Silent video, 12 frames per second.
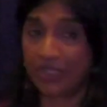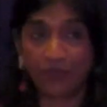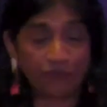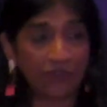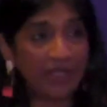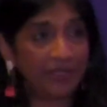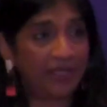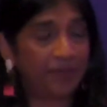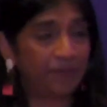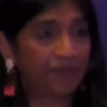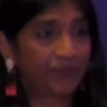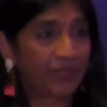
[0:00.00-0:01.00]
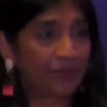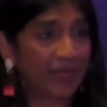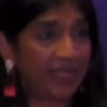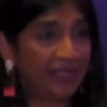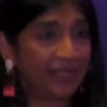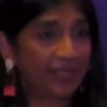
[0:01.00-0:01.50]
confront him,
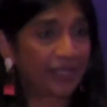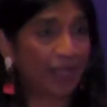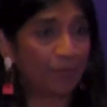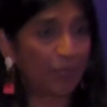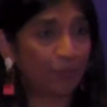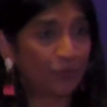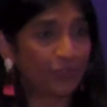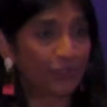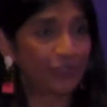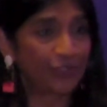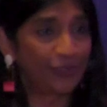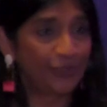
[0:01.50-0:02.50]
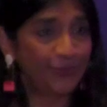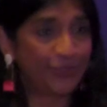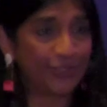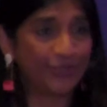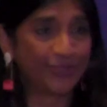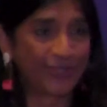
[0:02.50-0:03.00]
right? Come up with the
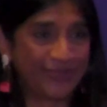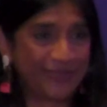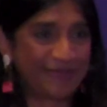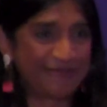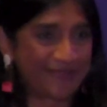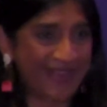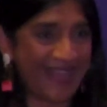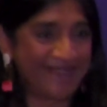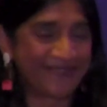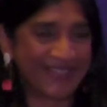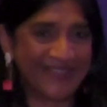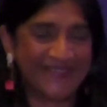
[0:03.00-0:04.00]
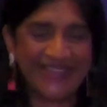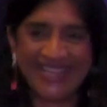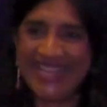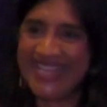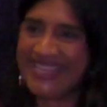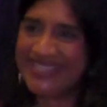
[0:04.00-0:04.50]
solution to the problem.
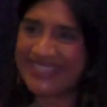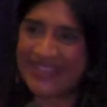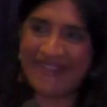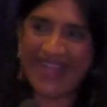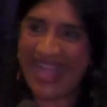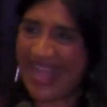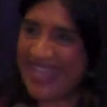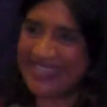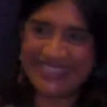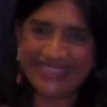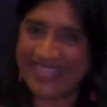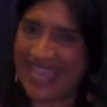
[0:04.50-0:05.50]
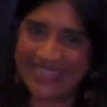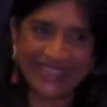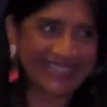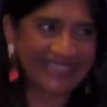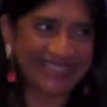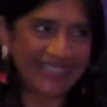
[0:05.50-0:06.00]
So he's got
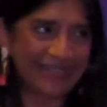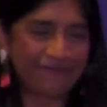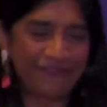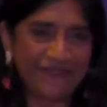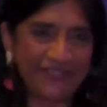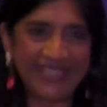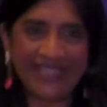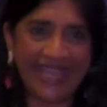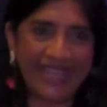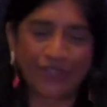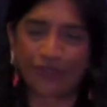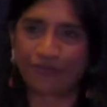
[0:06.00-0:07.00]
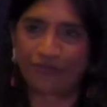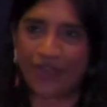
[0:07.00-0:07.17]
this, 15-acre